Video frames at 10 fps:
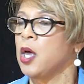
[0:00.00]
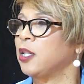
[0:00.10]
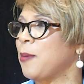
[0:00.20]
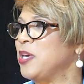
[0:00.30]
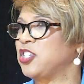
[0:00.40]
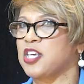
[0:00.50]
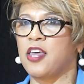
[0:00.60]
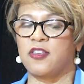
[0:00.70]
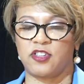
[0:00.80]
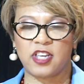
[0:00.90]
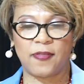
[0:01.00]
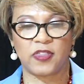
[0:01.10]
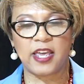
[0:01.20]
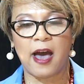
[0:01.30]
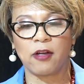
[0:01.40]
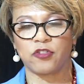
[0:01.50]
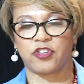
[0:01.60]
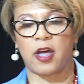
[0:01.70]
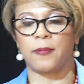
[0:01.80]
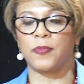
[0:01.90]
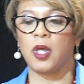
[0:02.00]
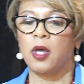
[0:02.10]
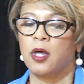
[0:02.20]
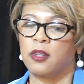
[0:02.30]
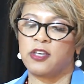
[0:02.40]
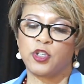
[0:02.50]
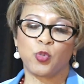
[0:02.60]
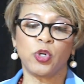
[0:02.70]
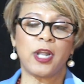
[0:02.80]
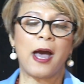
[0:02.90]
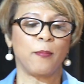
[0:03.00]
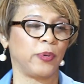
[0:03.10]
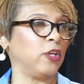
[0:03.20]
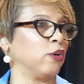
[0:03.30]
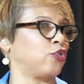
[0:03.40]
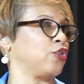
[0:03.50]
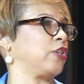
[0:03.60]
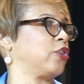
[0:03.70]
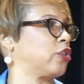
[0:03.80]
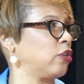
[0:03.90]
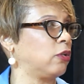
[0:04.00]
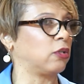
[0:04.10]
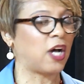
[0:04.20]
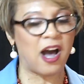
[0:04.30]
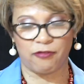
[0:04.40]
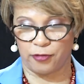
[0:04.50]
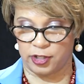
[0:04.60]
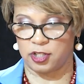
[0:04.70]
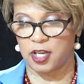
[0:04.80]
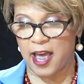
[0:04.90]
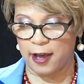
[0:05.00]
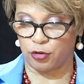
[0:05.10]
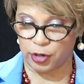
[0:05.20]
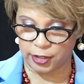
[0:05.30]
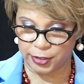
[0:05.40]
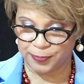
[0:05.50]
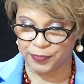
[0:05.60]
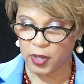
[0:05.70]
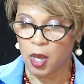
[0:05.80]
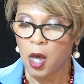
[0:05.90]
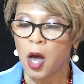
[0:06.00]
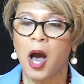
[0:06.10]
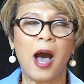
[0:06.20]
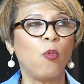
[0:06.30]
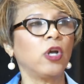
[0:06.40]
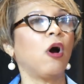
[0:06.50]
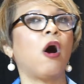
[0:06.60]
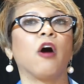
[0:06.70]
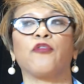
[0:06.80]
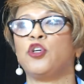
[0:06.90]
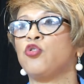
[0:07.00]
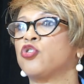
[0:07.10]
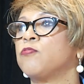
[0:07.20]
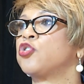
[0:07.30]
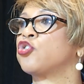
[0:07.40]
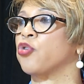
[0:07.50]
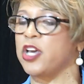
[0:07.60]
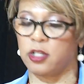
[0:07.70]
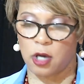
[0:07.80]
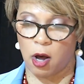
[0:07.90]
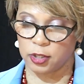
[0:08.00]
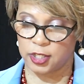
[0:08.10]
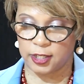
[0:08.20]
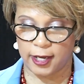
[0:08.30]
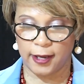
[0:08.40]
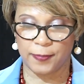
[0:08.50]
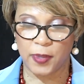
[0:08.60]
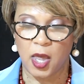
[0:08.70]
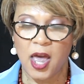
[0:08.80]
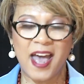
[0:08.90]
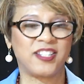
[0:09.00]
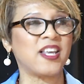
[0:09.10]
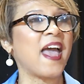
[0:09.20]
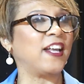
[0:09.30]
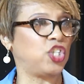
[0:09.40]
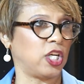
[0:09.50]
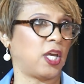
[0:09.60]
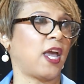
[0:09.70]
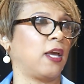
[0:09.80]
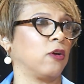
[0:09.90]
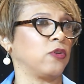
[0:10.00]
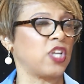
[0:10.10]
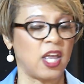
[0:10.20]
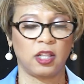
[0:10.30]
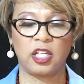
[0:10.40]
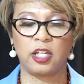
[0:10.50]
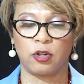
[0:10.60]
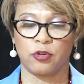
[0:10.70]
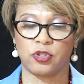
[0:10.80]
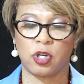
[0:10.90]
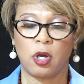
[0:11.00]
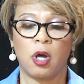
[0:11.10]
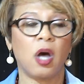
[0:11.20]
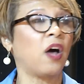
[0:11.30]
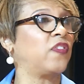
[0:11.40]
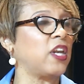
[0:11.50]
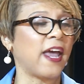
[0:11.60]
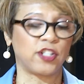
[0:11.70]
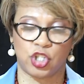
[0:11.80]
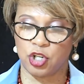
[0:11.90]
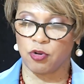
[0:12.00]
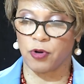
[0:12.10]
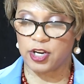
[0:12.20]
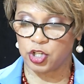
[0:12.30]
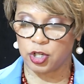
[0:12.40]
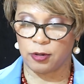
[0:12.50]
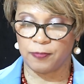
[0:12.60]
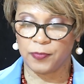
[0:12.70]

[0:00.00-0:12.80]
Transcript: Let me say this at the outset. This will not be your traditional conference address. I want to offer you some straight talk today as educators and leaders of the next generation.